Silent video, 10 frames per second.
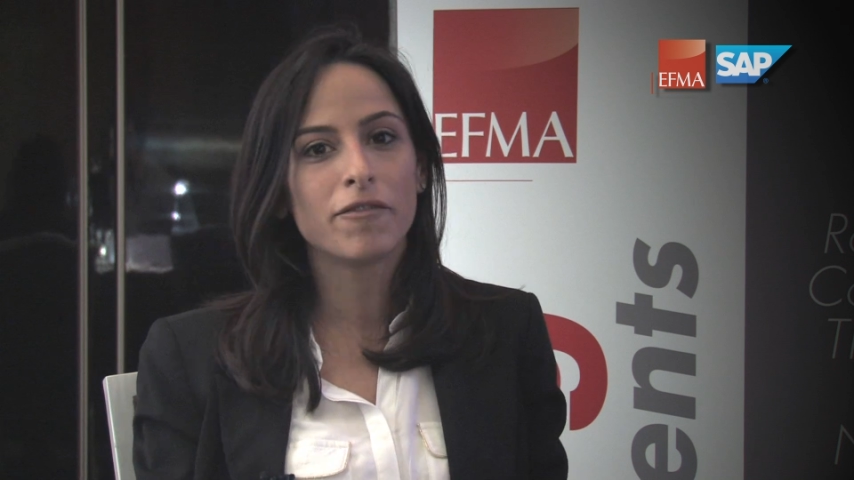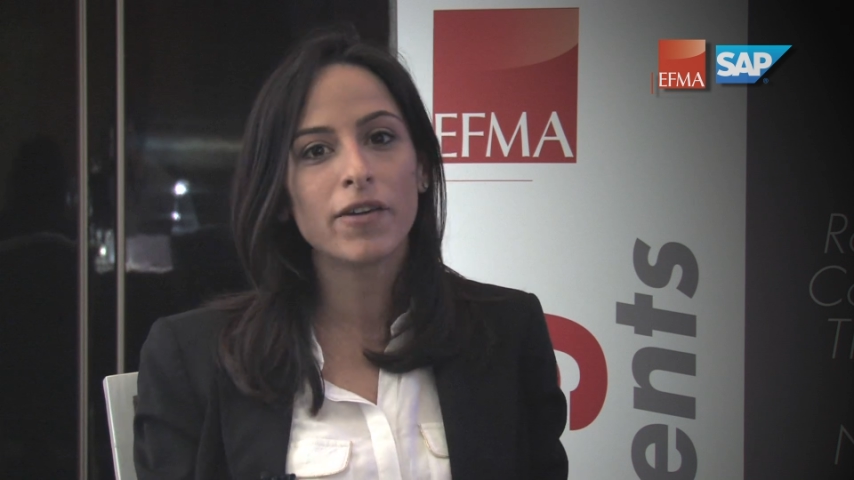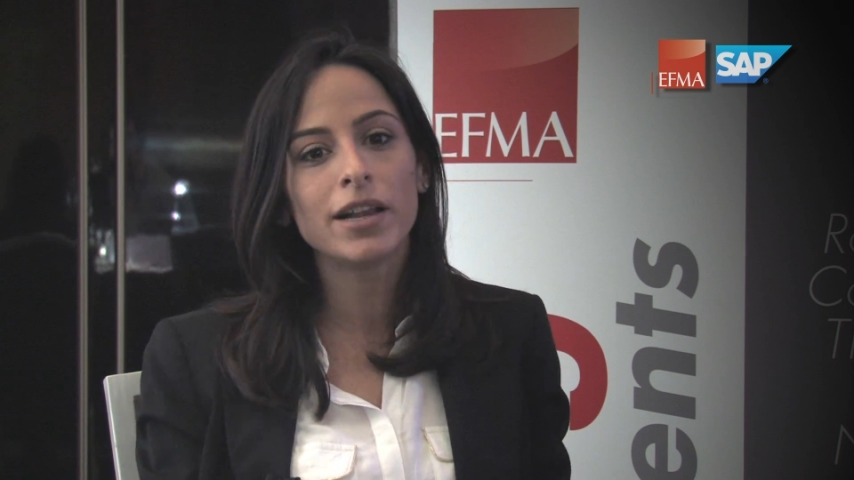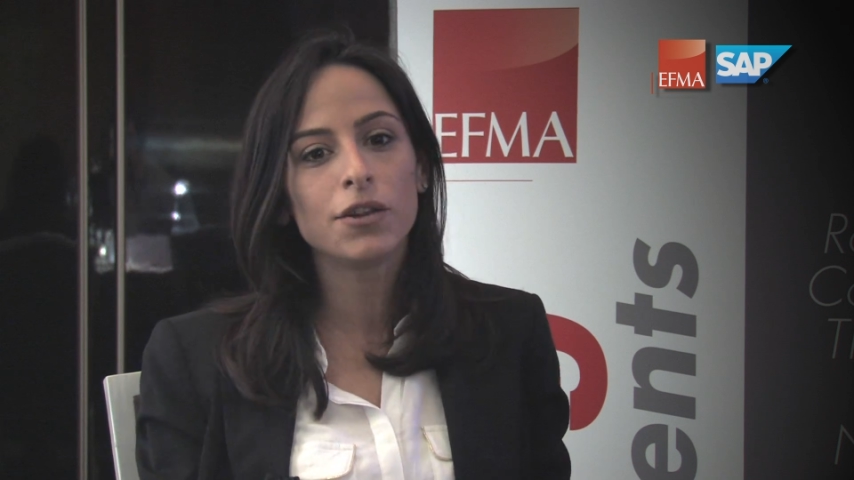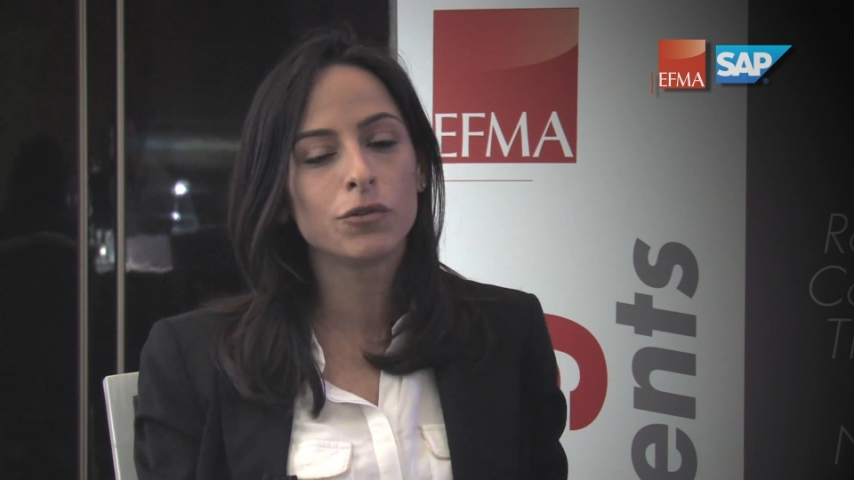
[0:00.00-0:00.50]

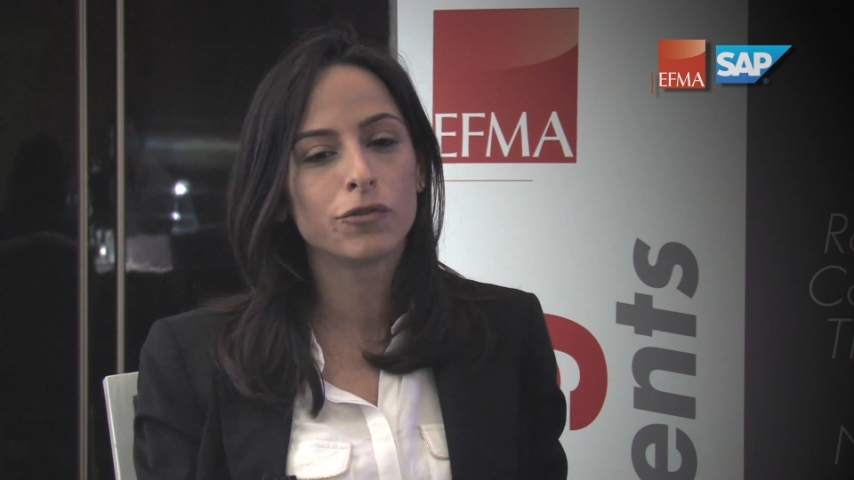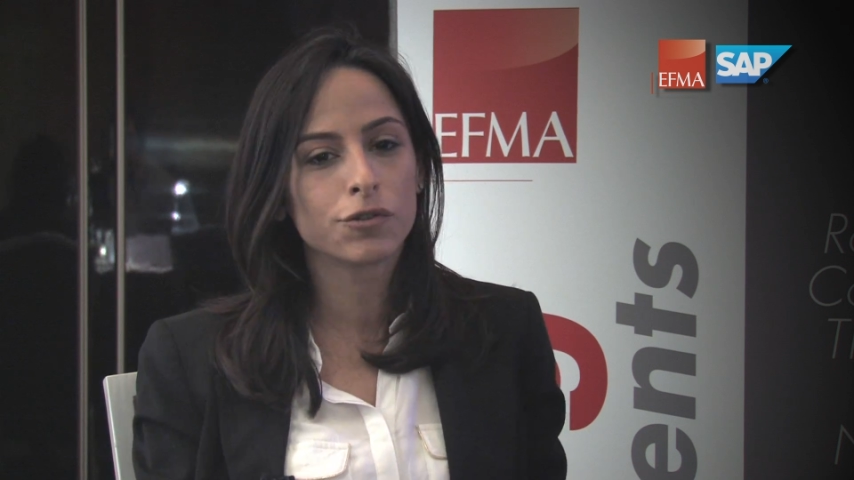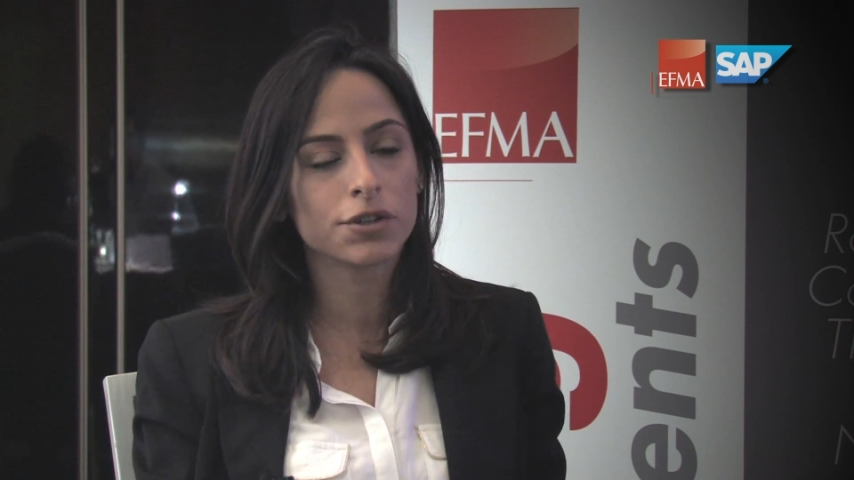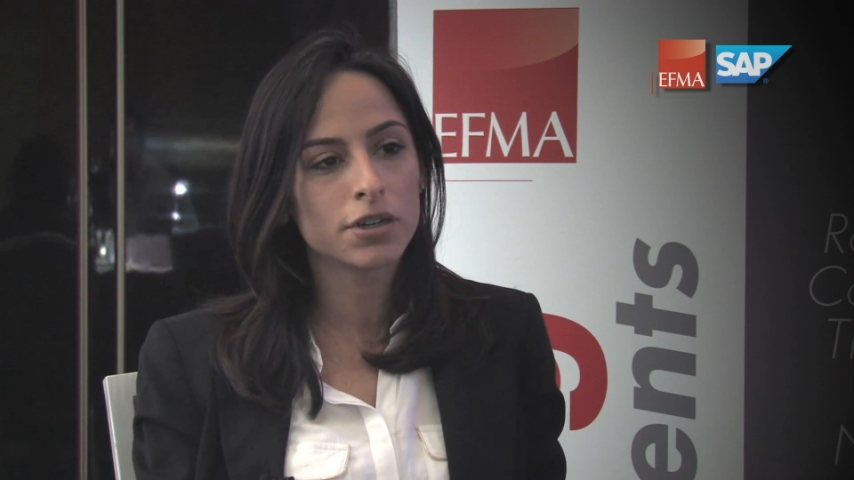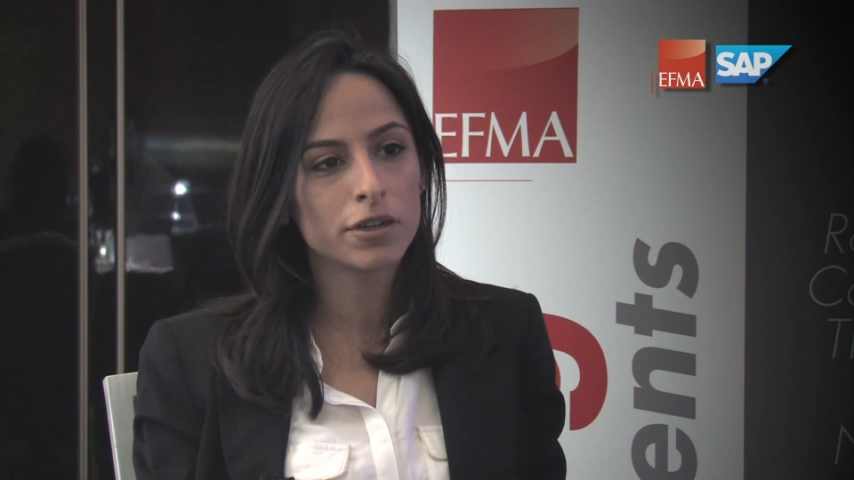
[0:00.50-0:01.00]
value
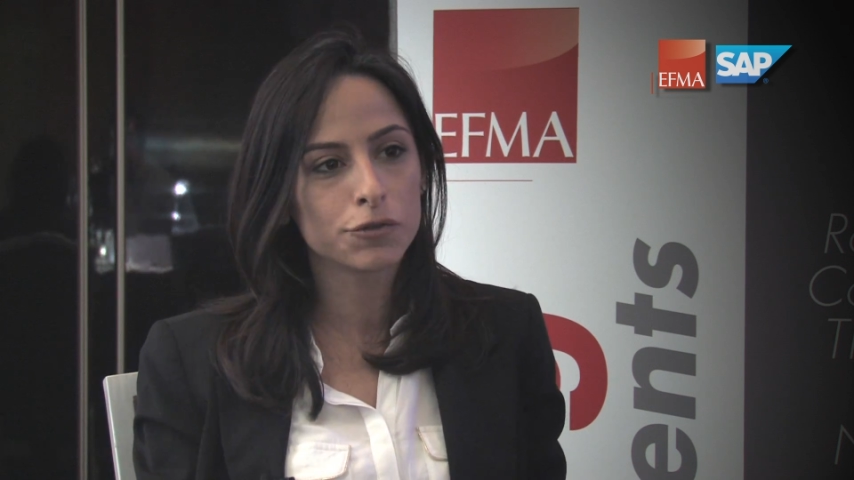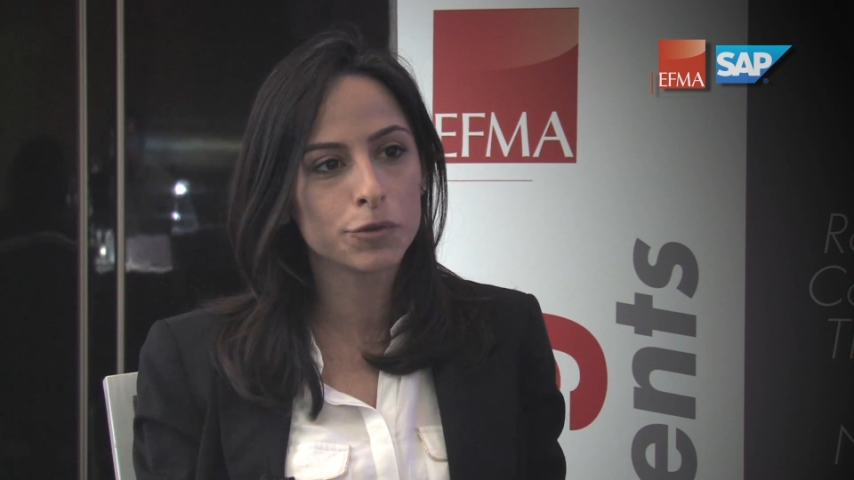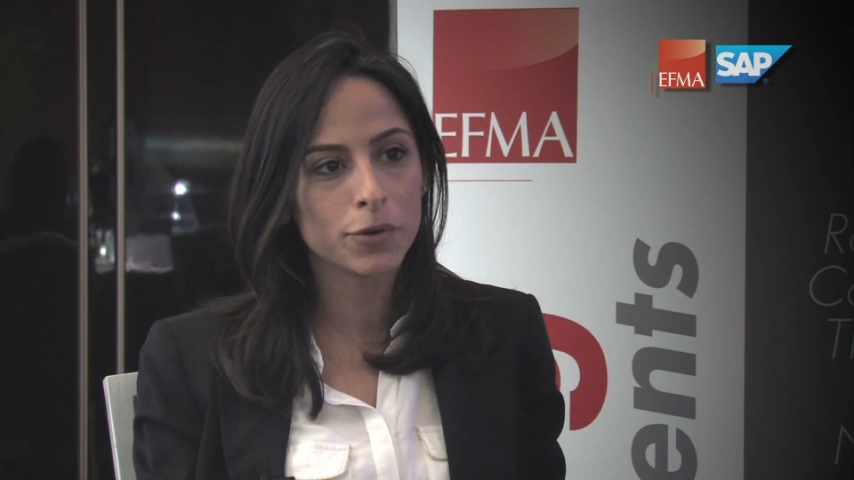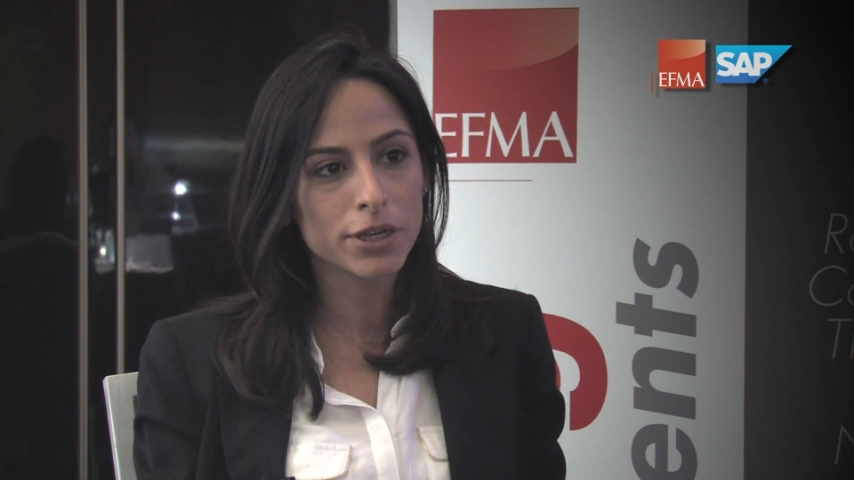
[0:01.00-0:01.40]
for